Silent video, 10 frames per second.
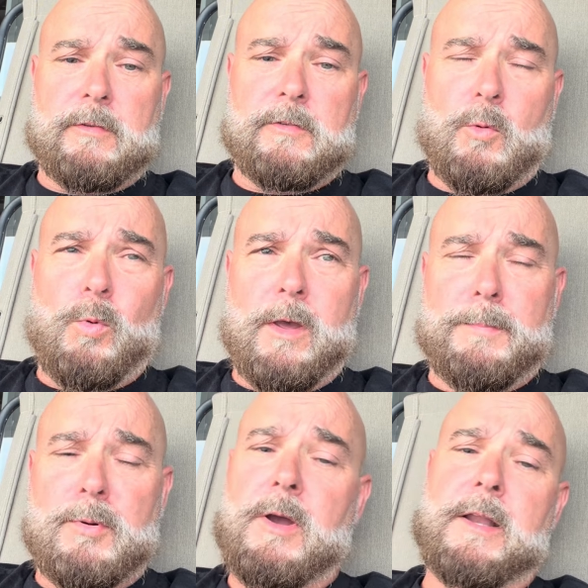It's a web
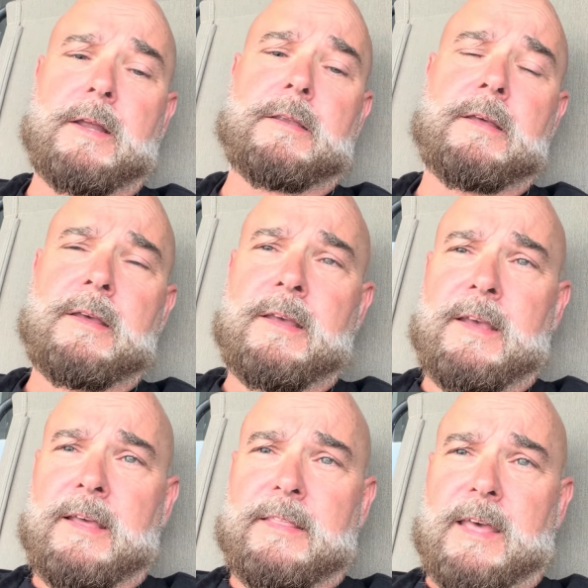product
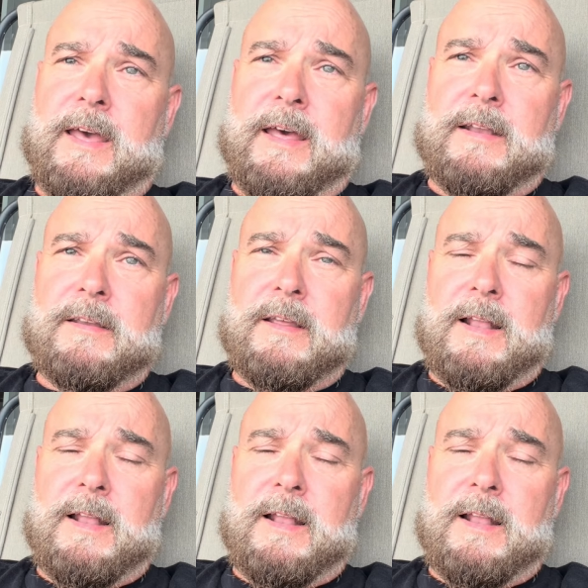that